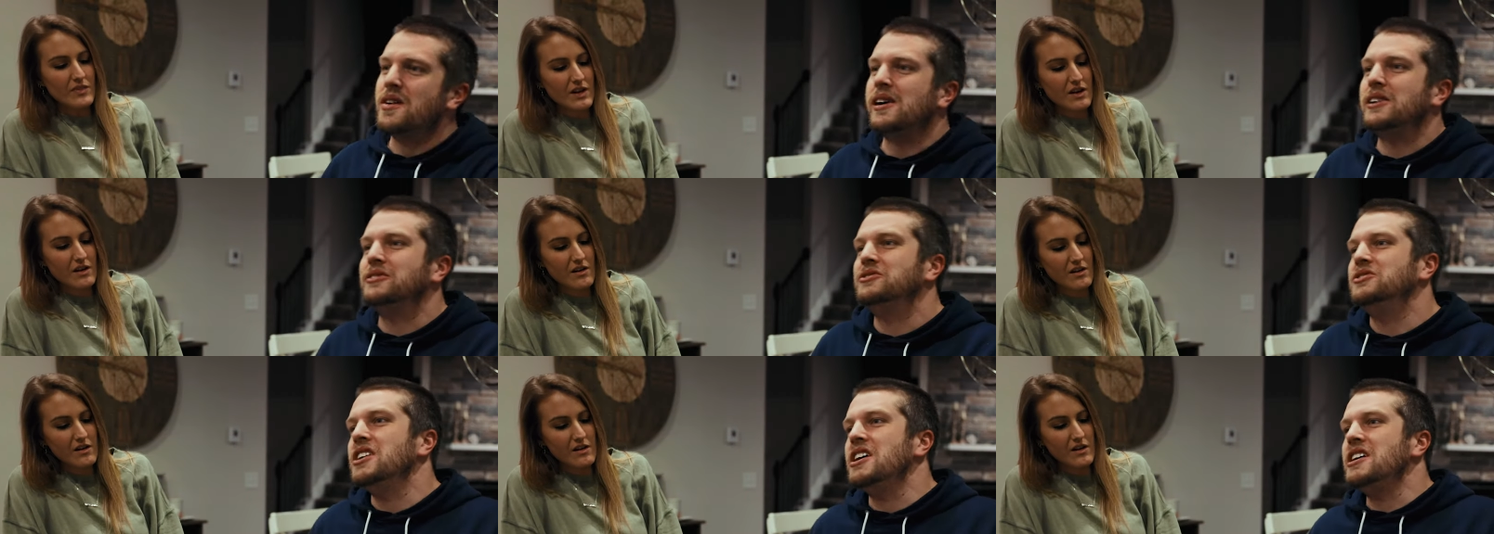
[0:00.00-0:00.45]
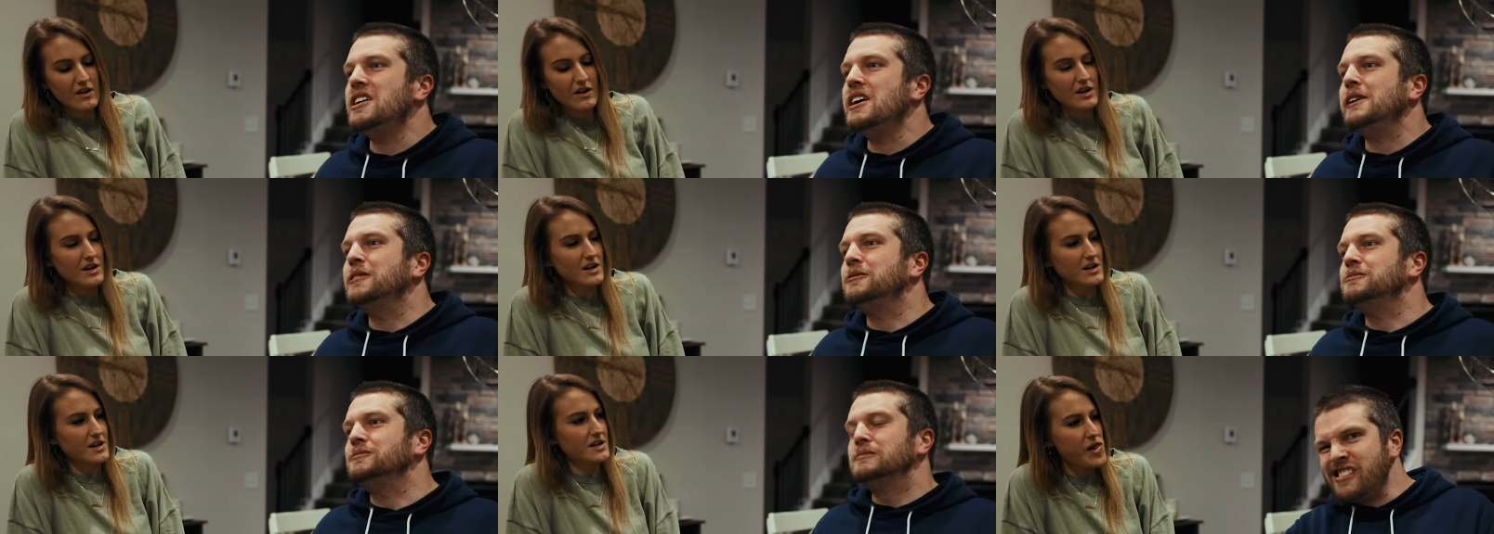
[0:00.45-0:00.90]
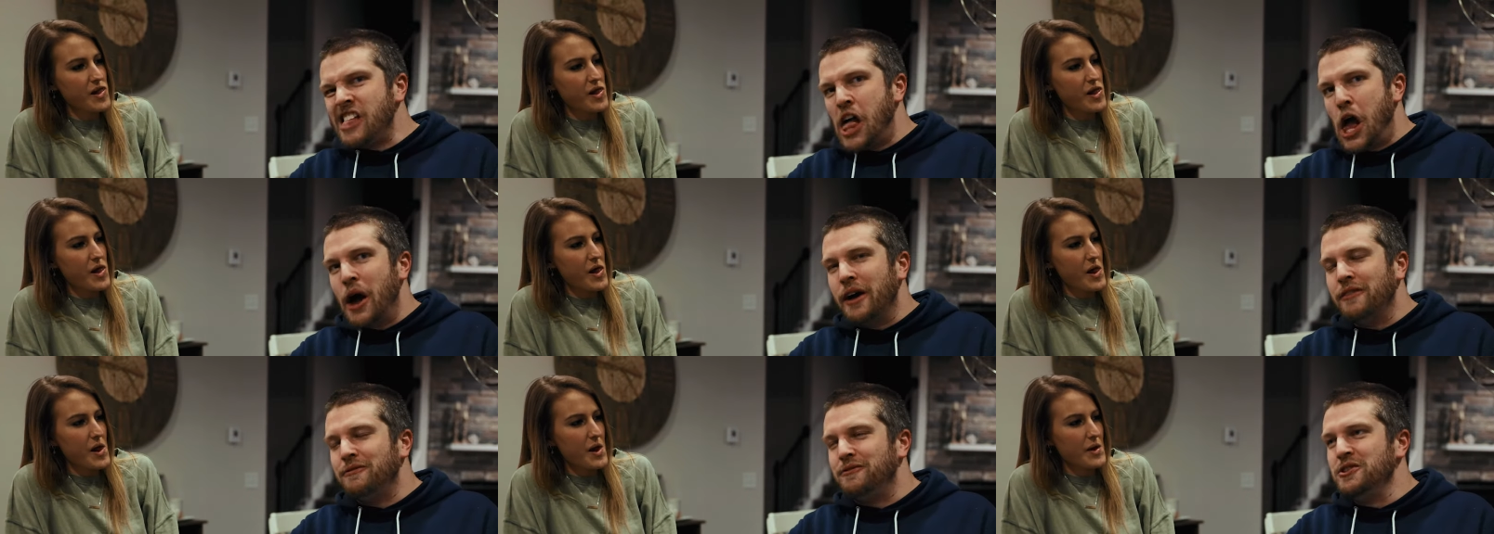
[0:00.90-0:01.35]
Speaker 1: I did
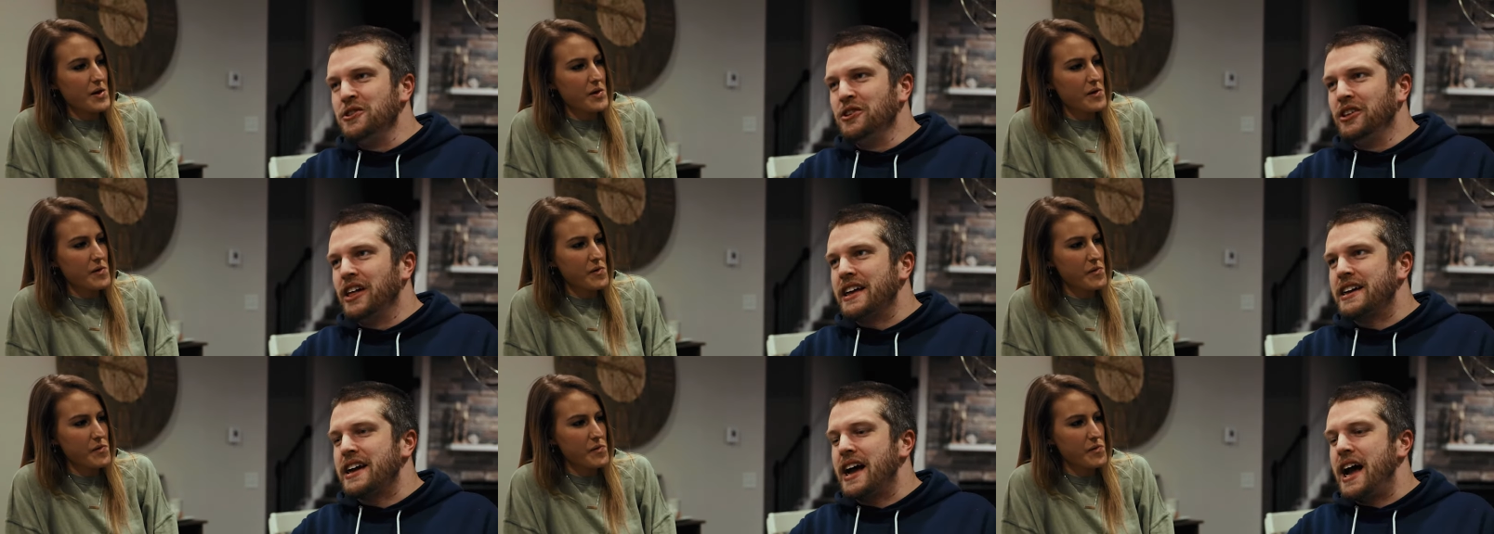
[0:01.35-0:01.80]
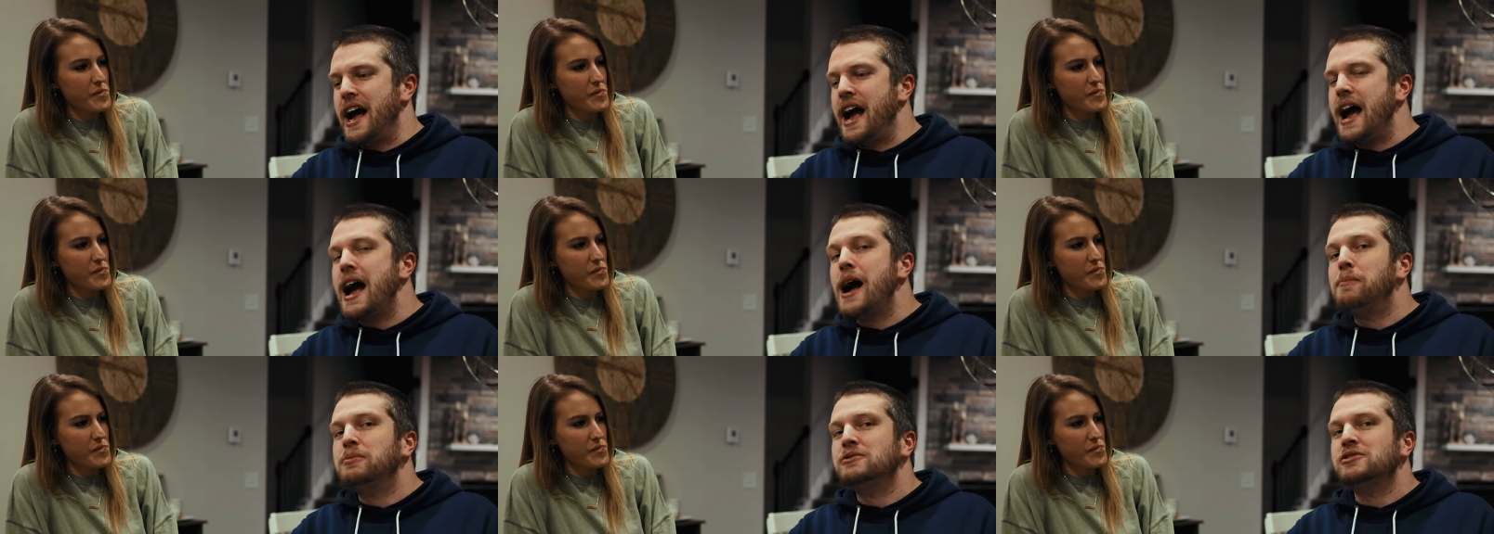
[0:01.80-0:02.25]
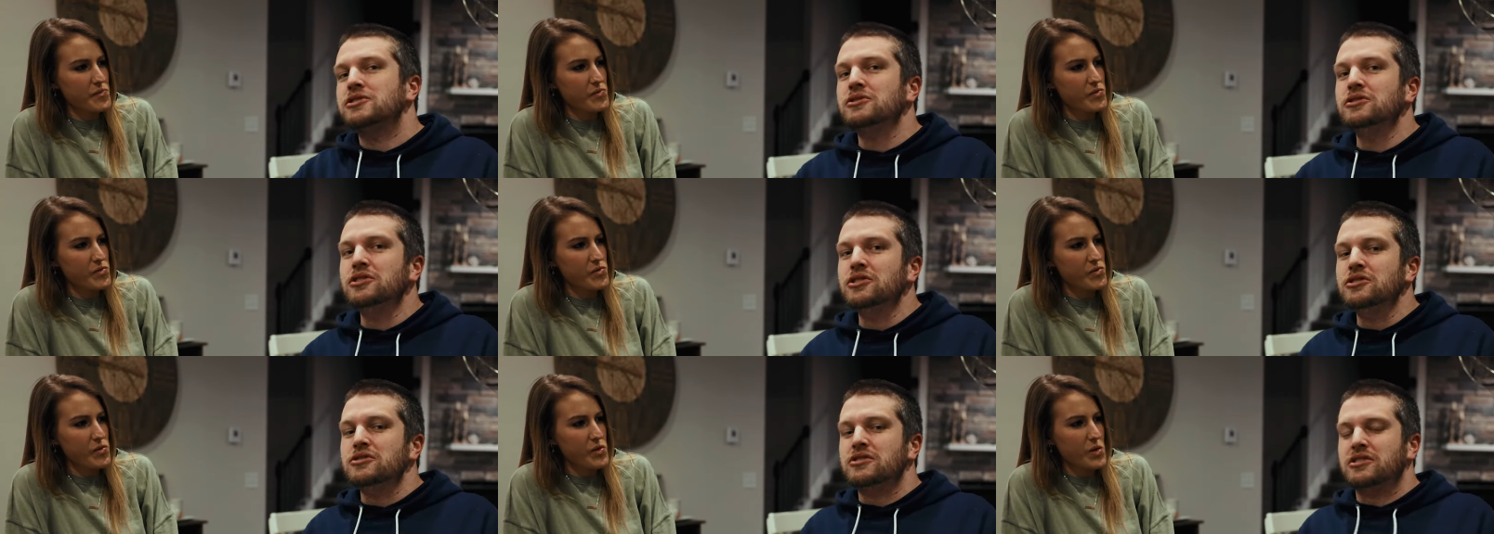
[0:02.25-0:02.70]
it. I feel like
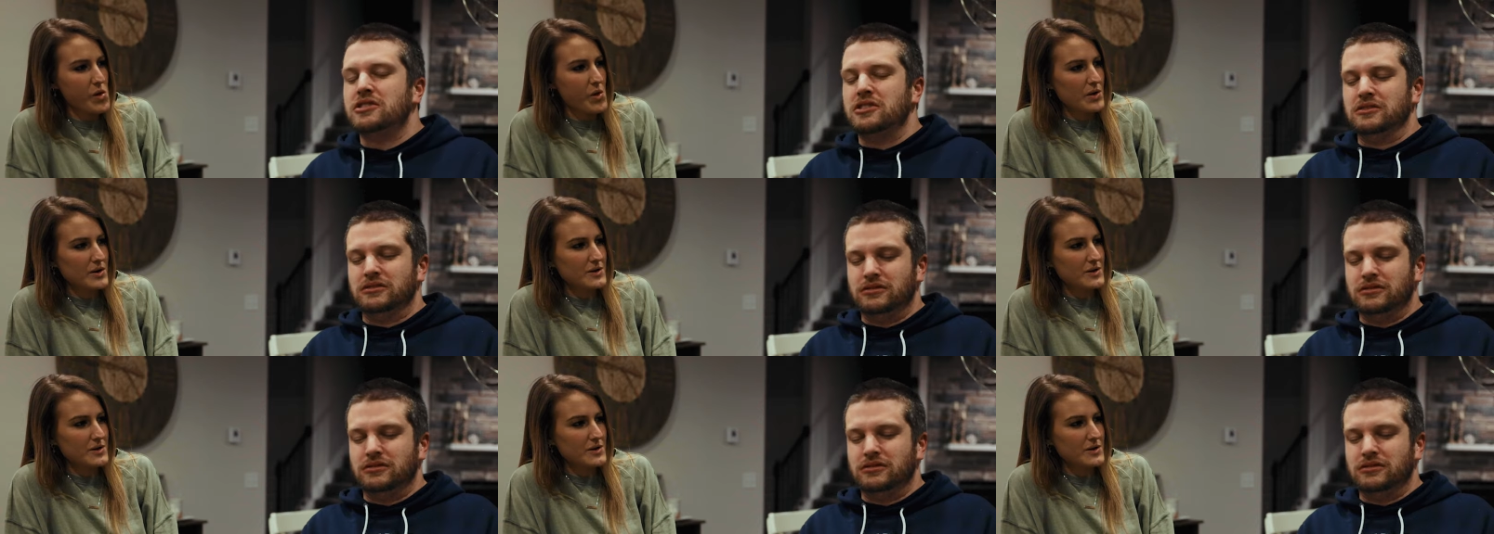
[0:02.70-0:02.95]
absolute